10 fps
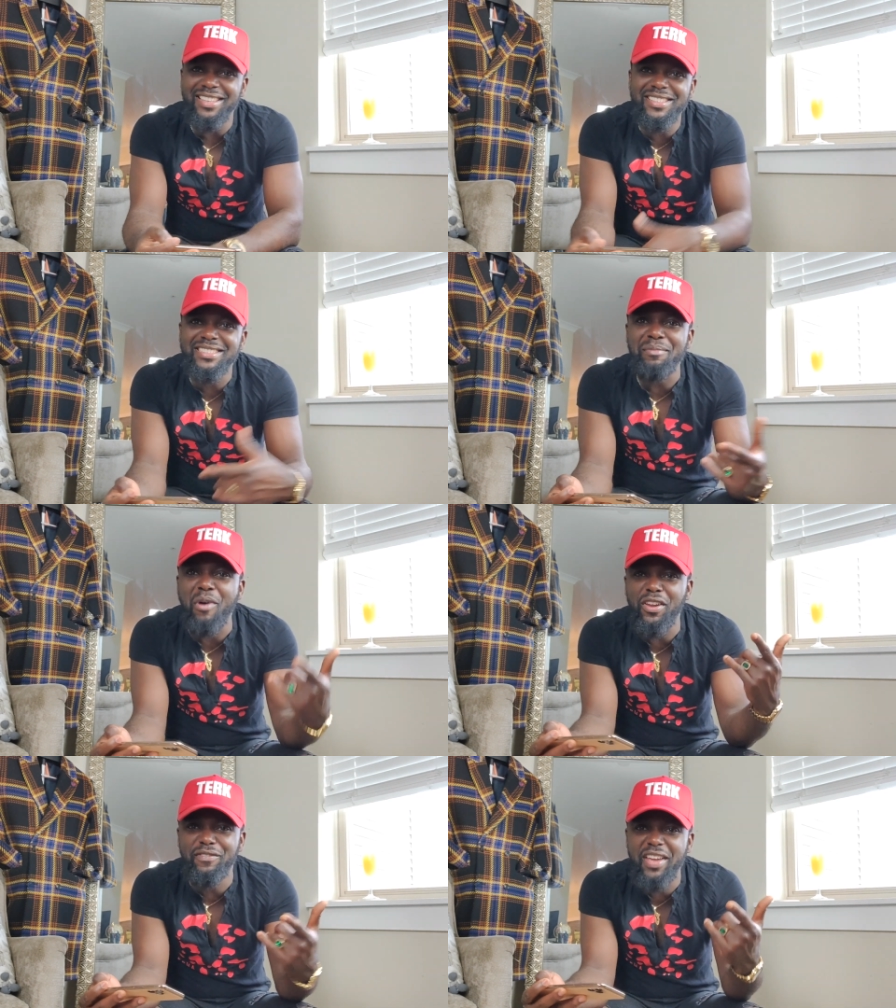And this some
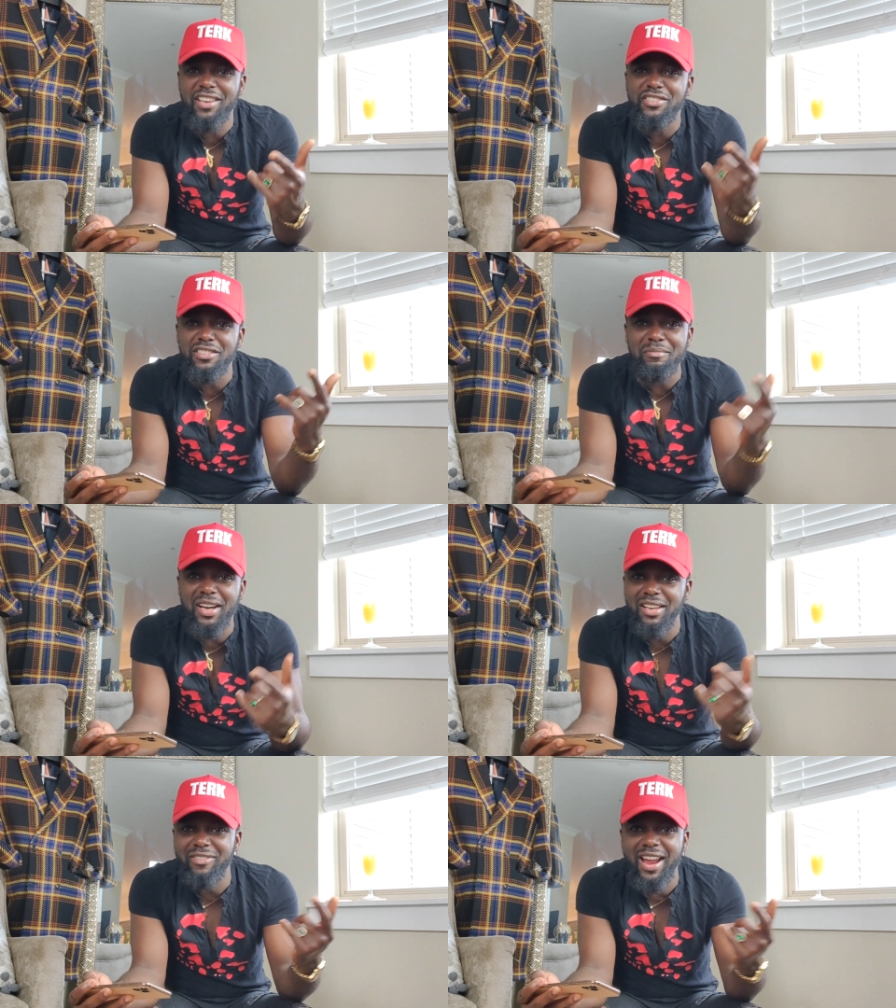motivational
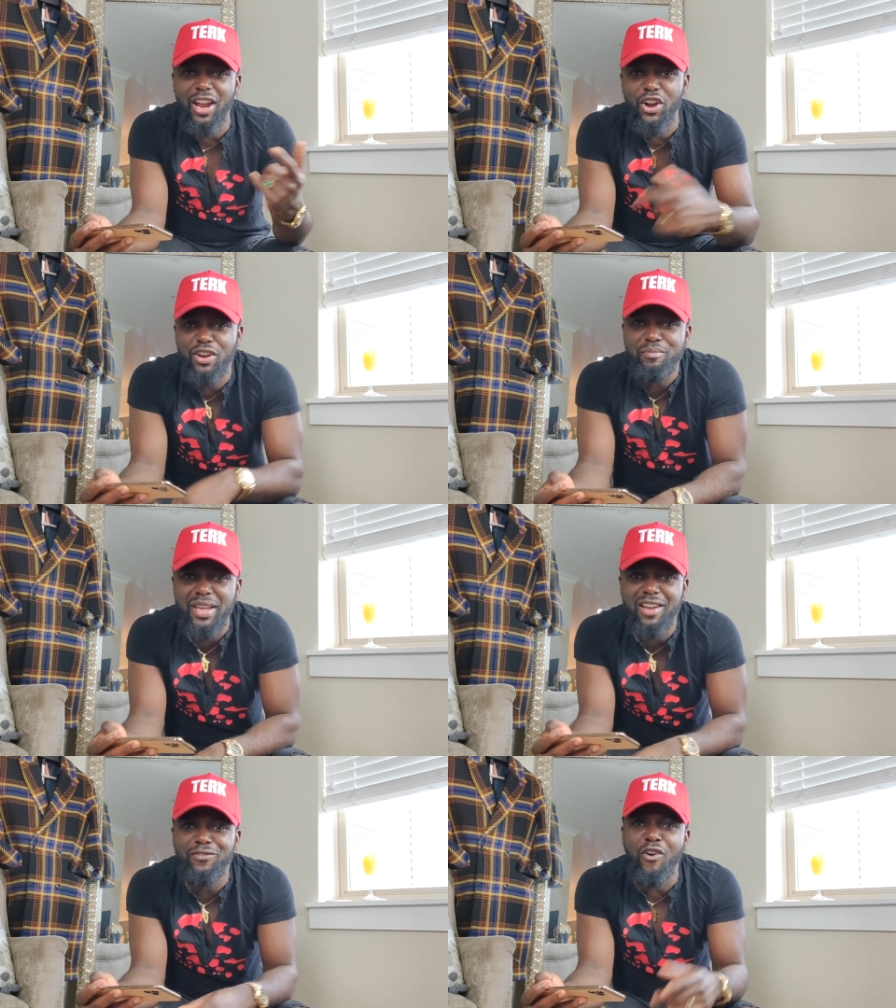money right here,
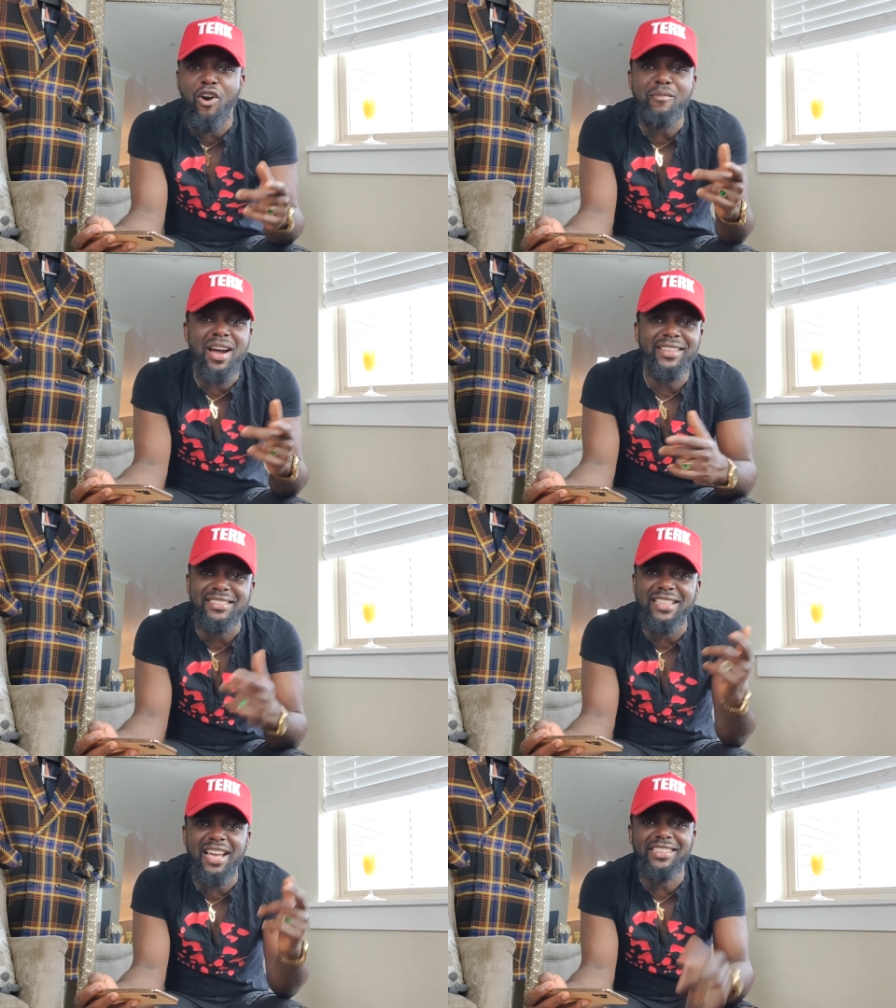man, for all my
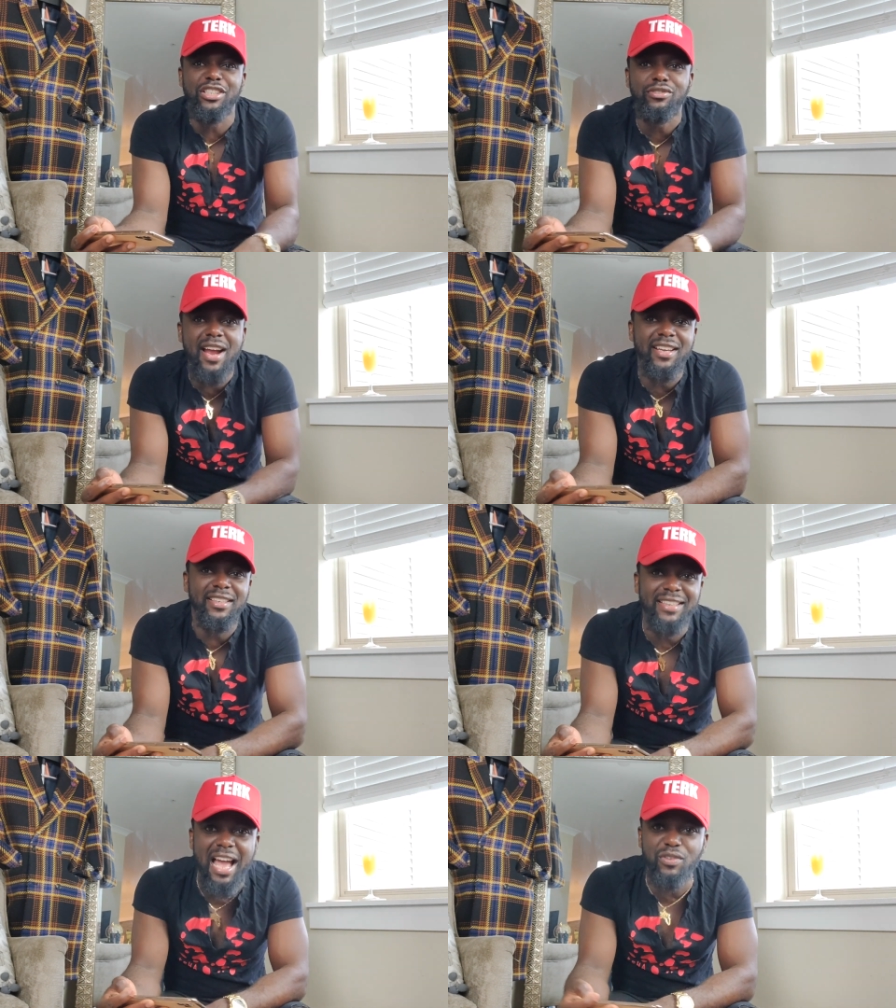niggas out here crying
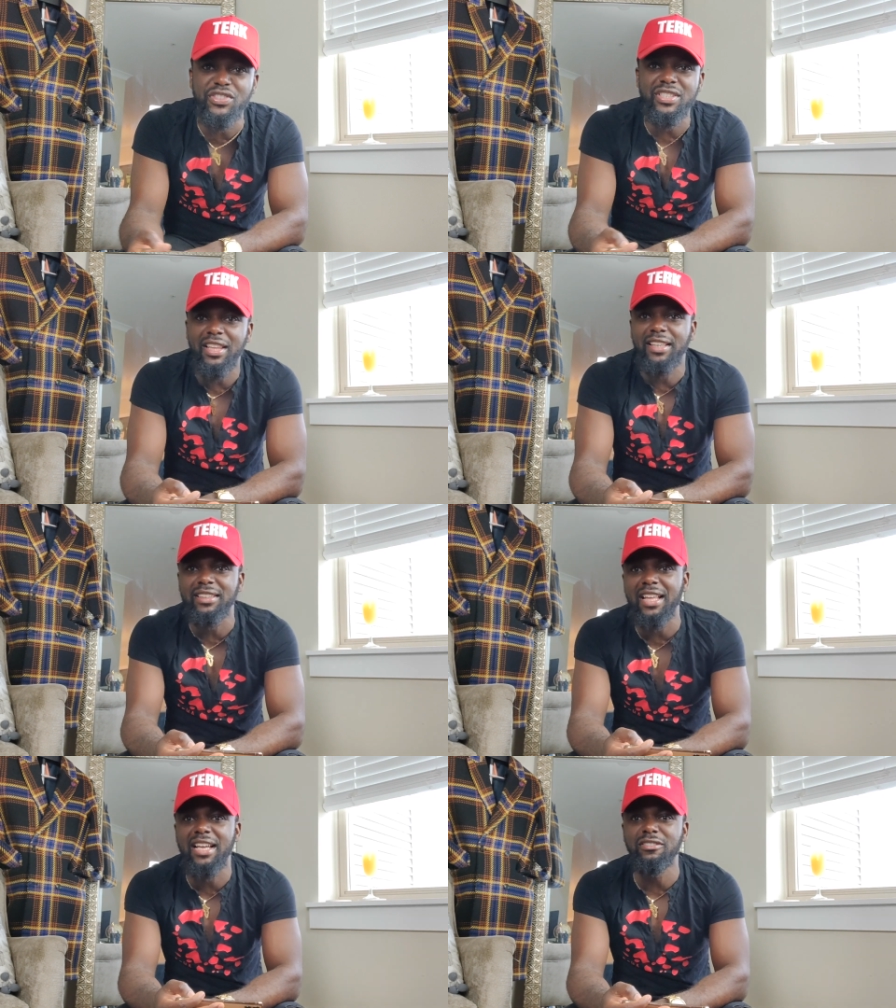and not and shit
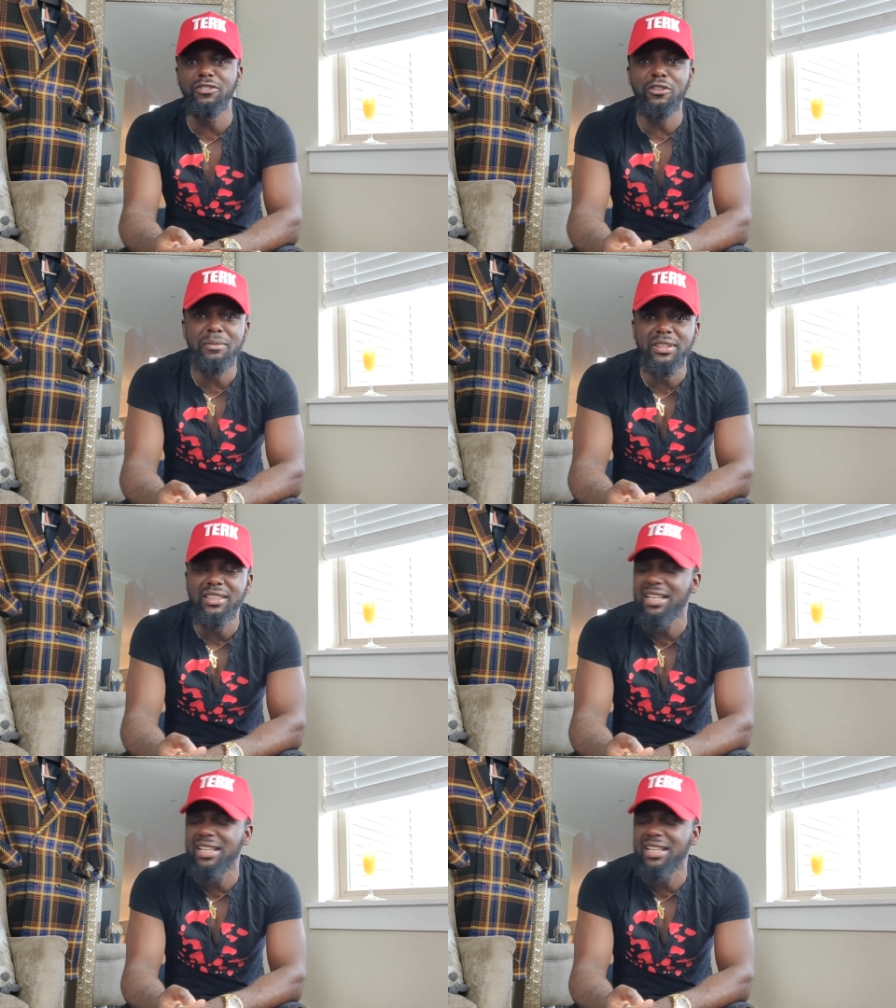like that. You feel me?